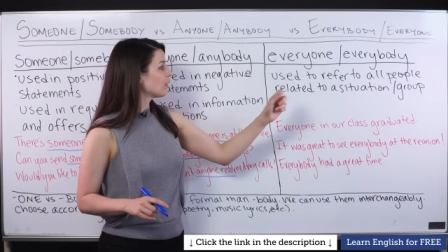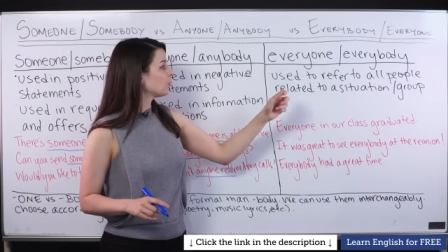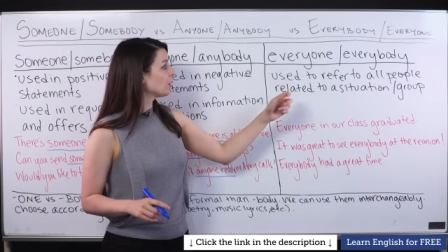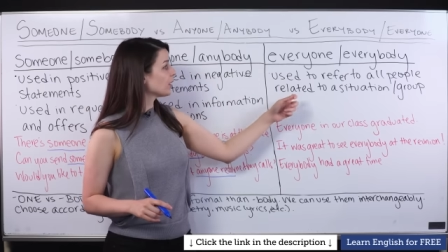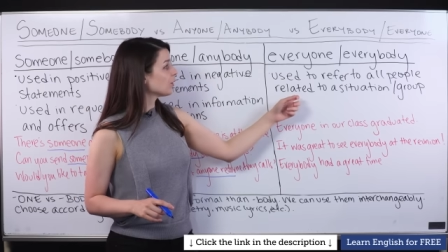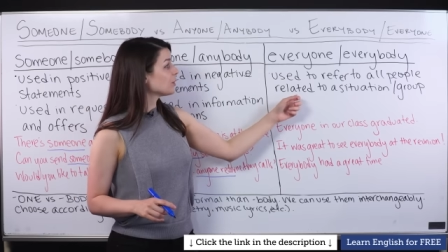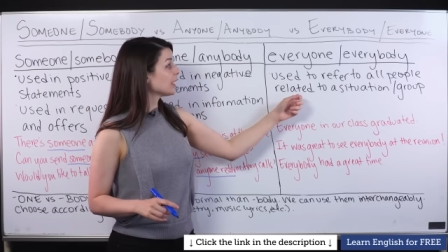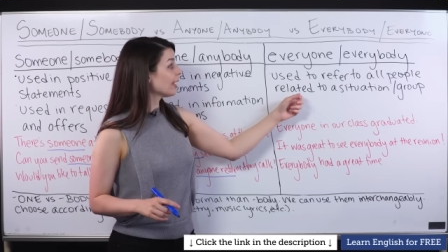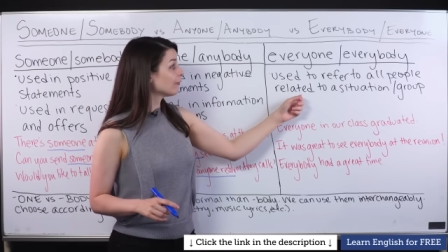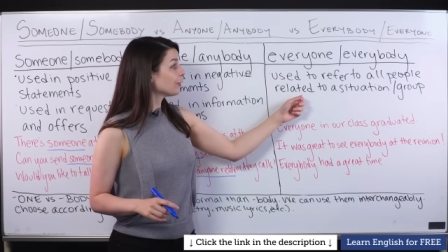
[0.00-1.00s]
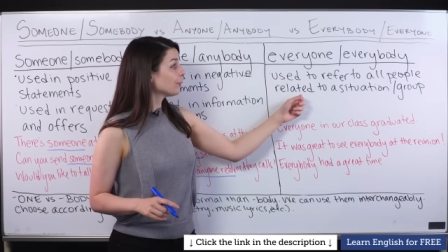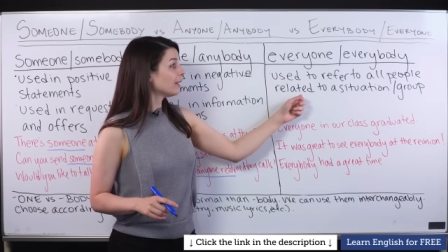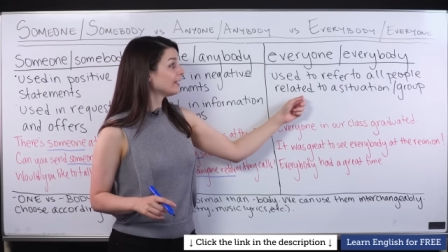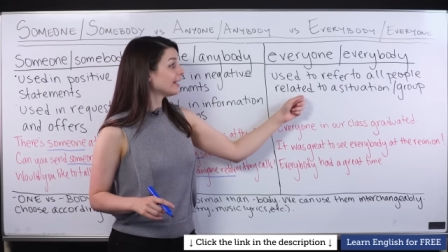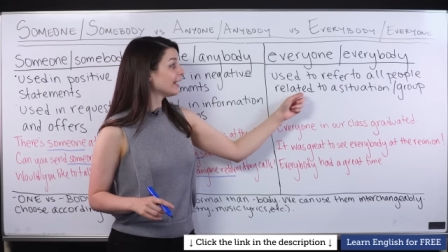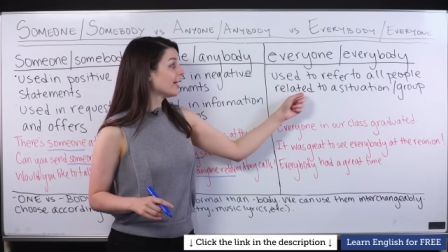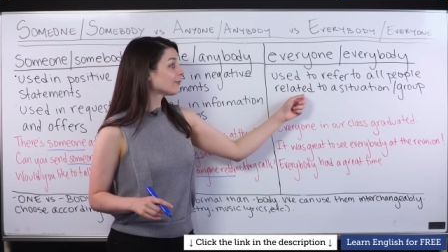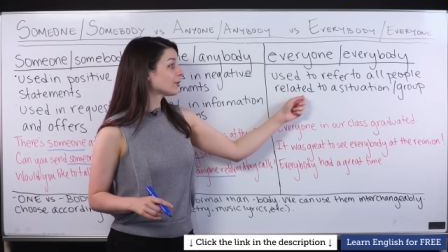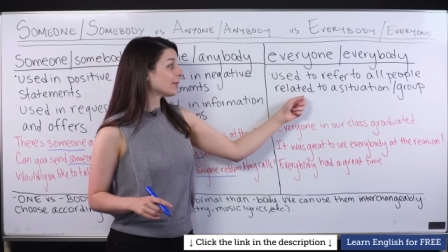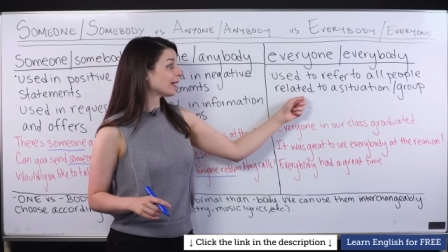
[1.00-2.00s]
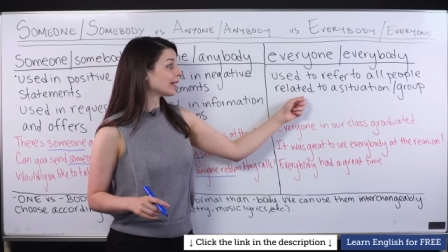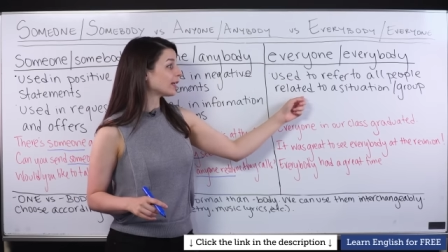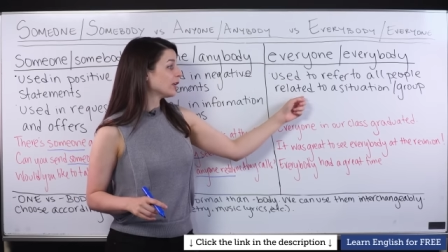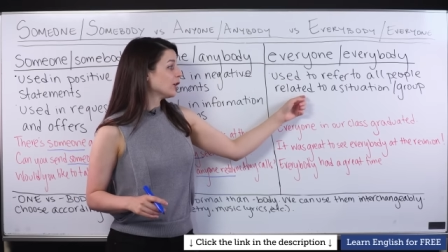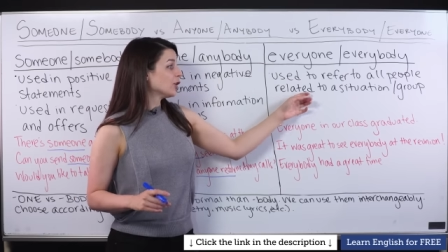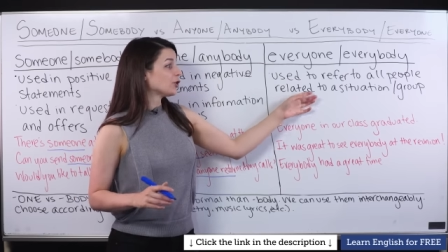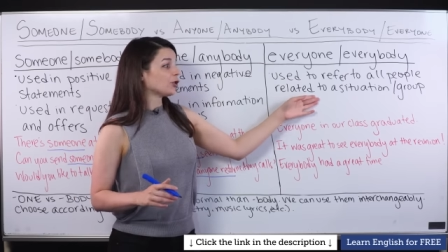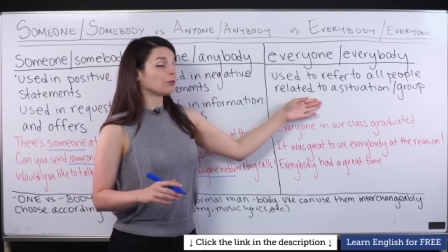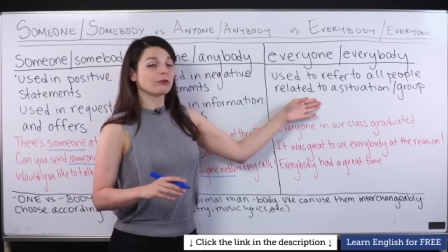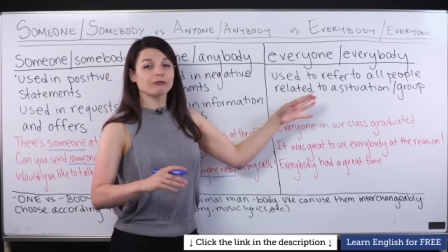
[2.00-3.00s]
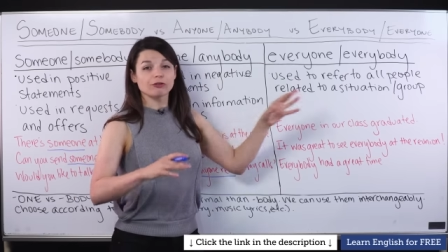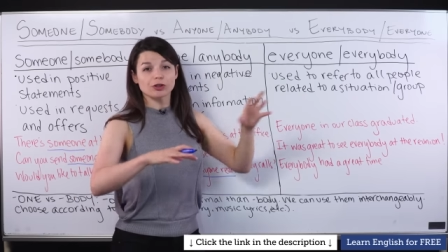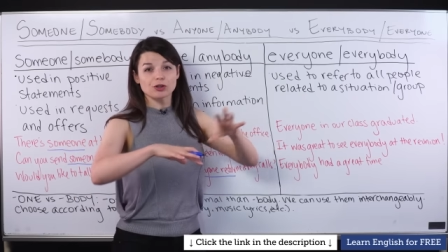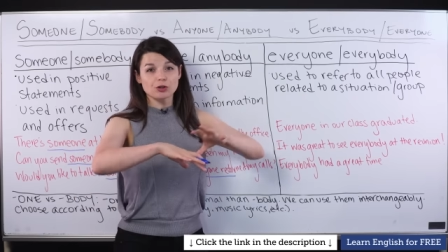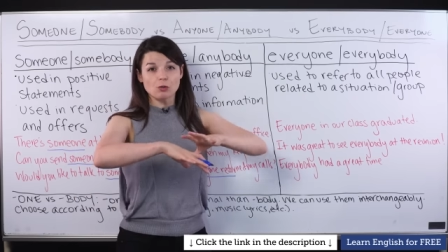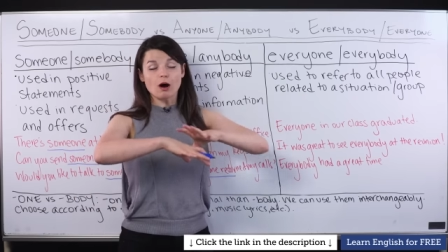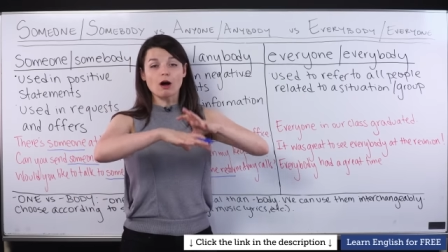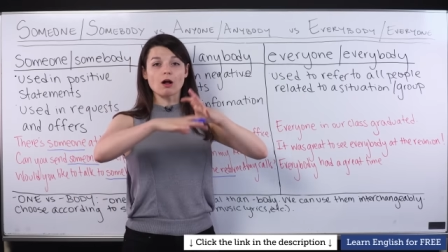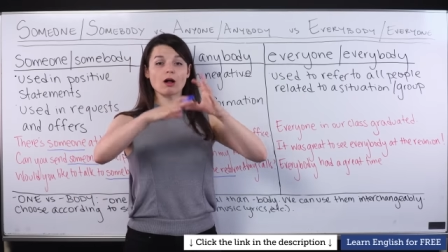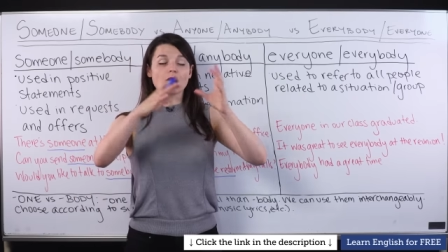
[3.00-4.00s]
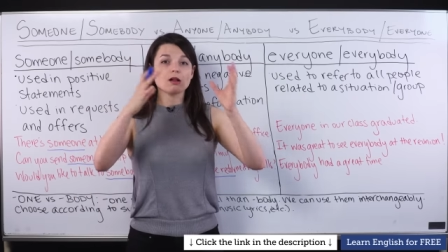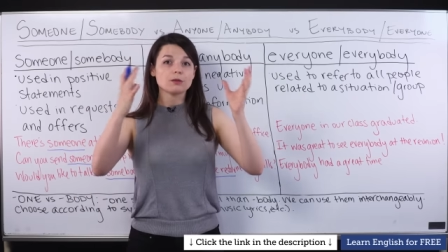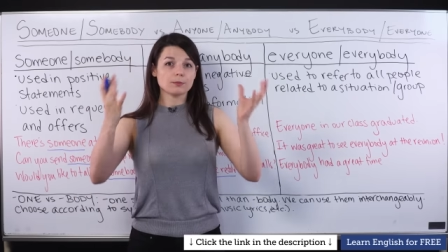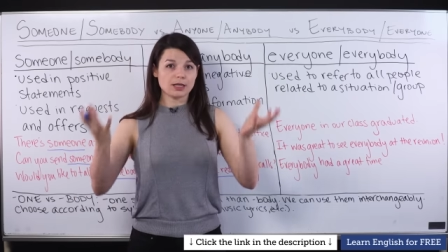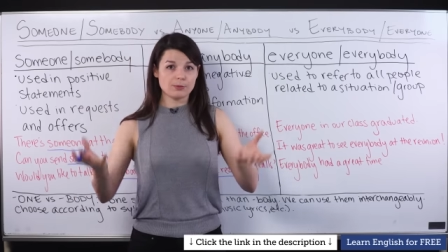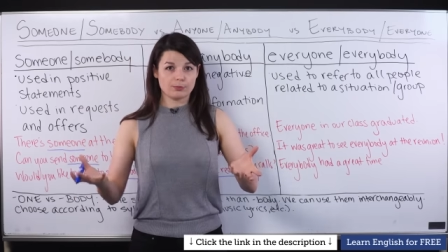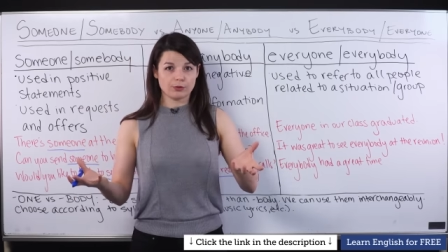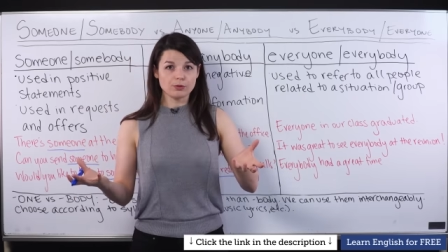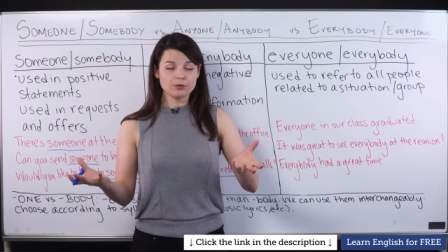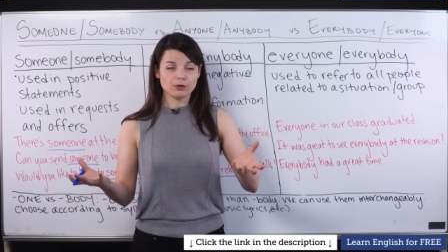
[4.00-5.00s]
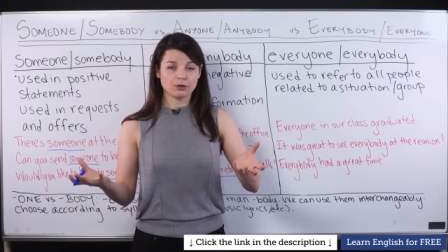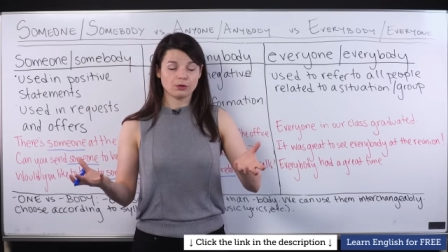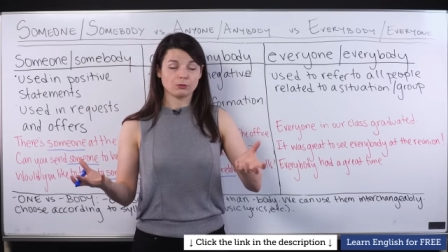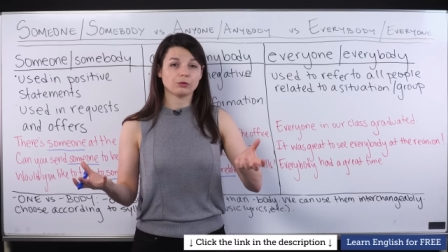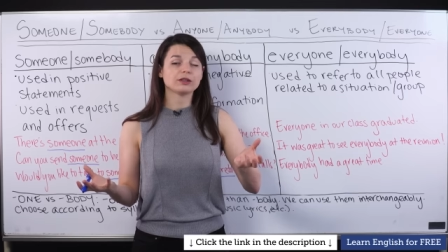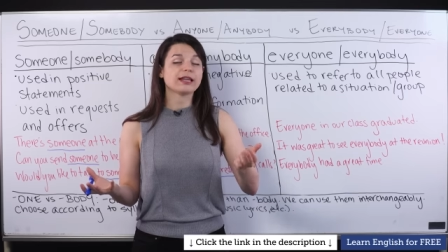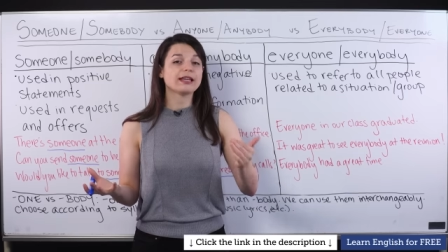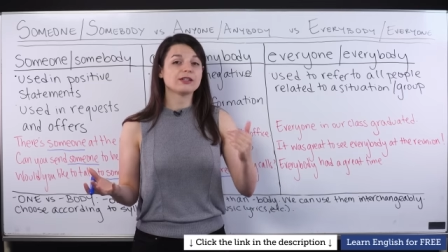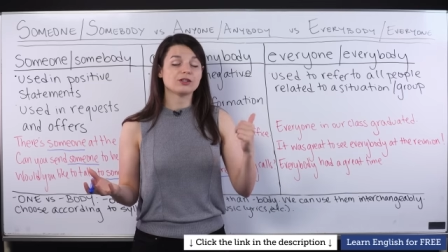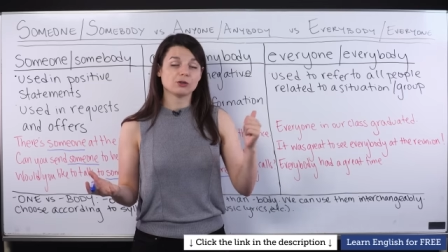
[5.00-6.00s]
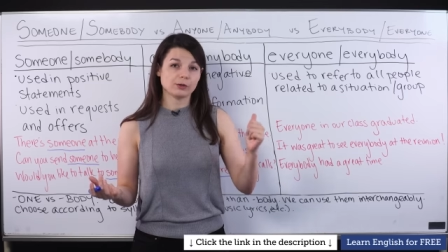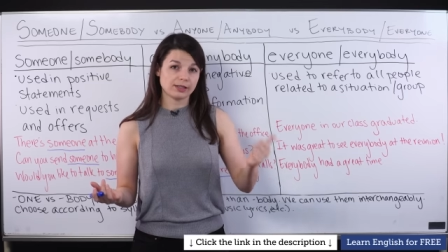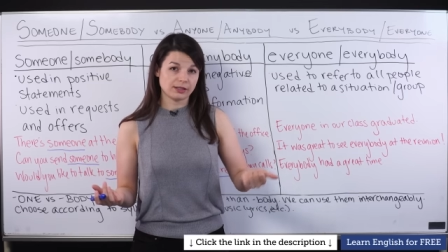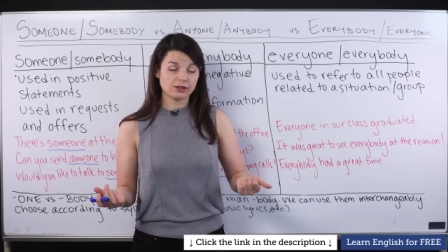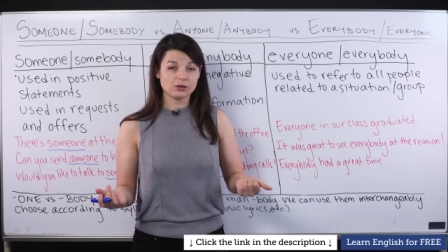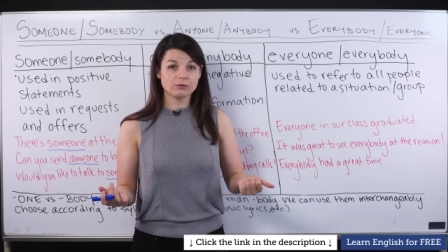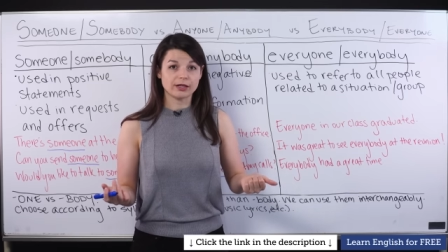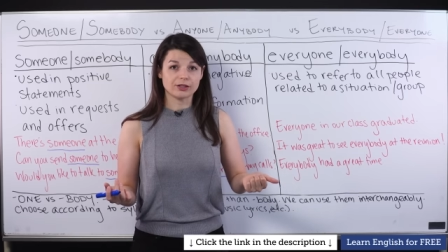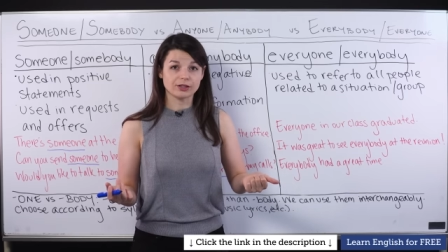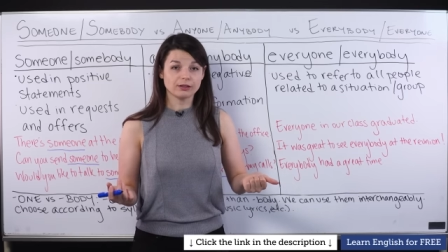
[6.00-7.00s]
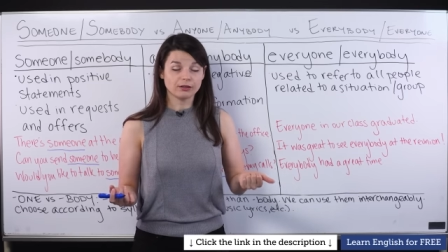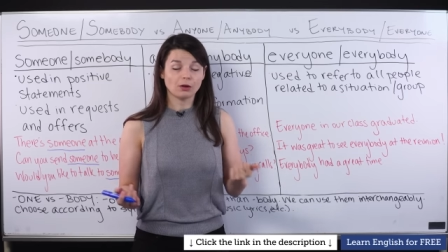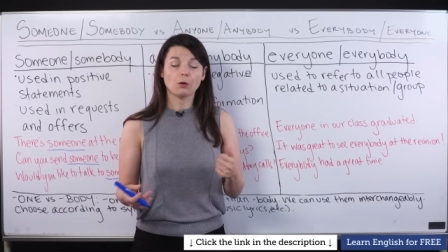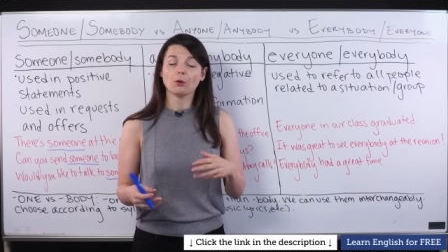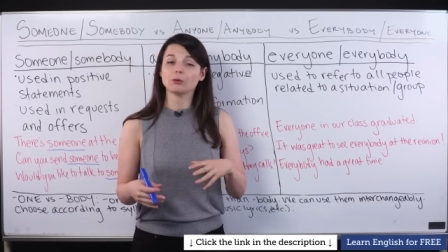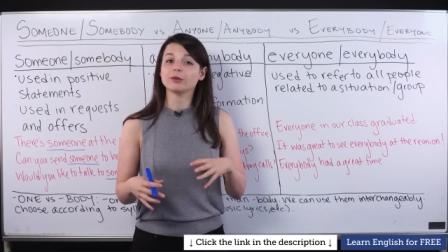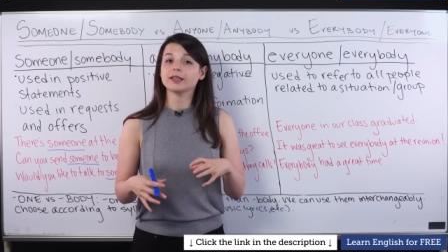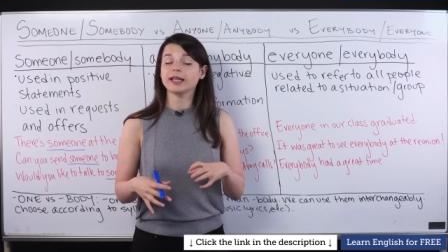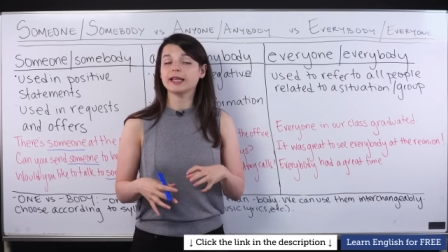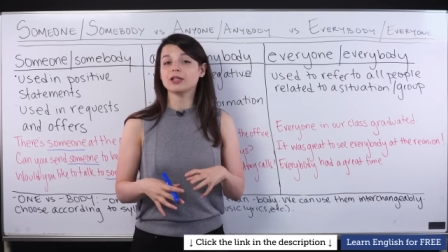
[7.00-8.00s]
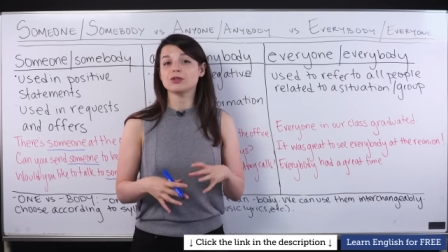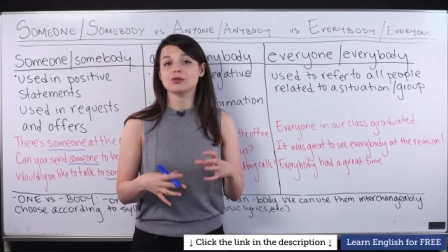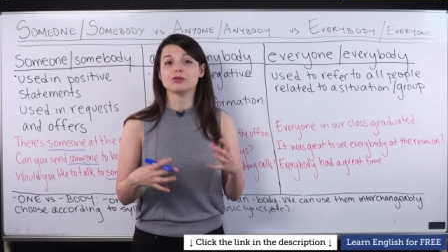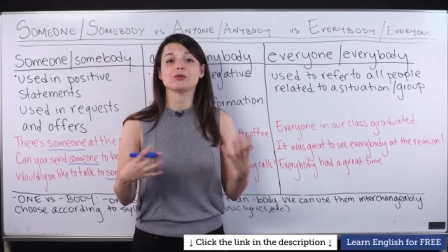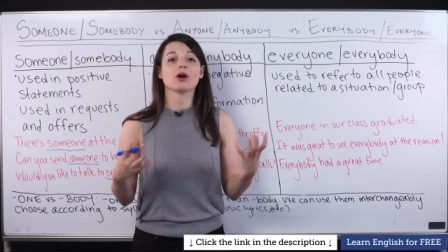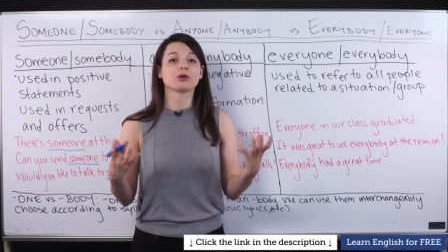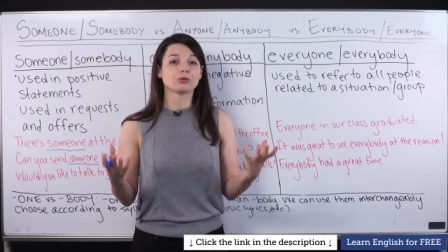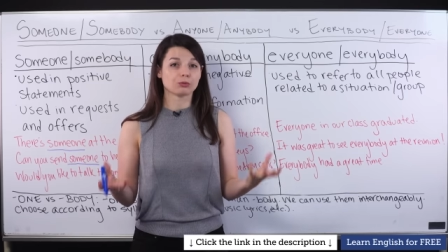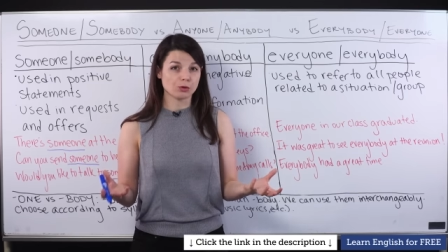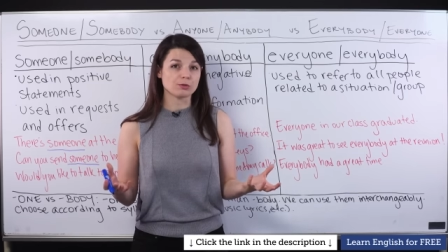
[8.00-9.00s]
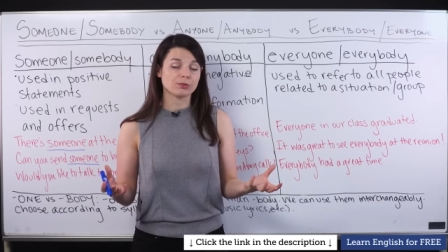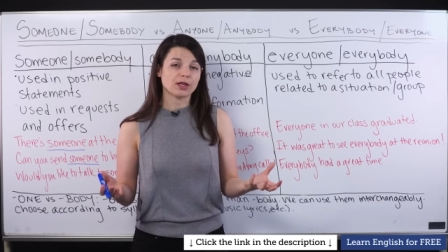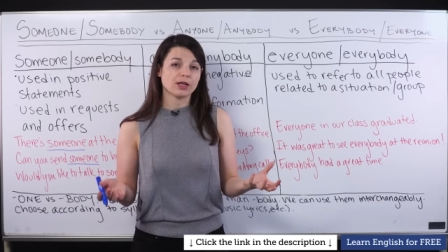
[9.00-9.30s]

We use everyone and everybody to refer to all people related to a situation or related to a group.